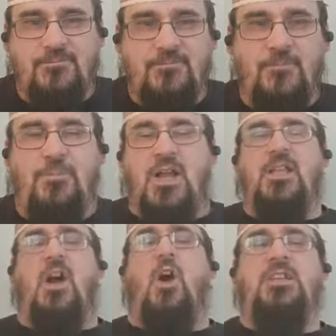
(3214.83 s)
But
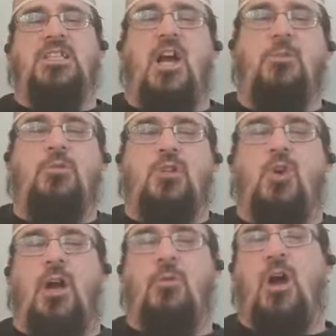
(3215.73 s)
honestly, I would
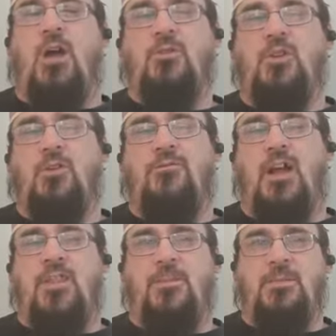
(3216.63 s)
look. I, I, would look for
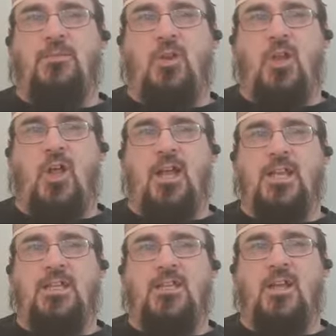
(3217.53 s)
other people
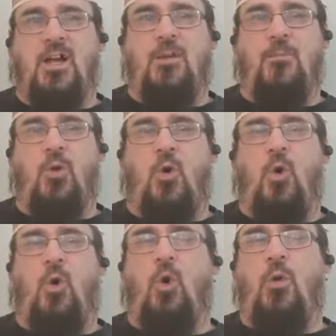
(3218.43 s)
online, um,
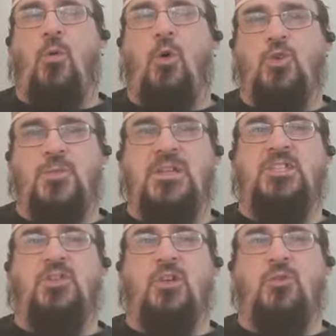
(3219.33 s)
or, or or speak
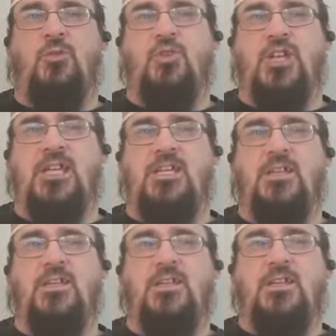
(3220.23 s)
to your local sheikh.
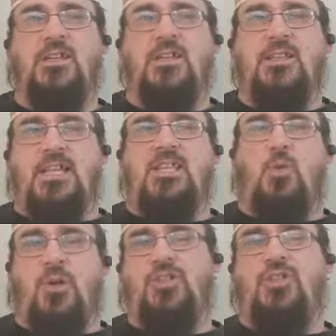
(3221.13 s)
That's a
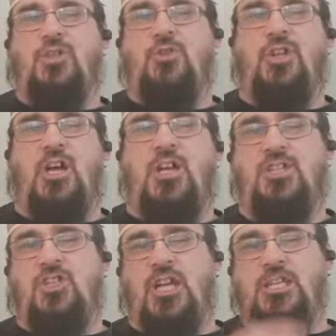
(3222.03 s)
question you should ask
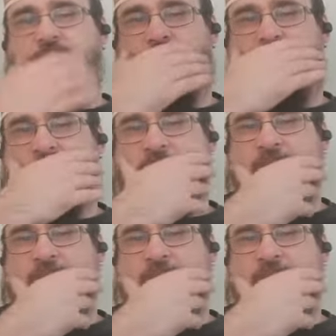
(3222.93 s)
the sheikh to be honest.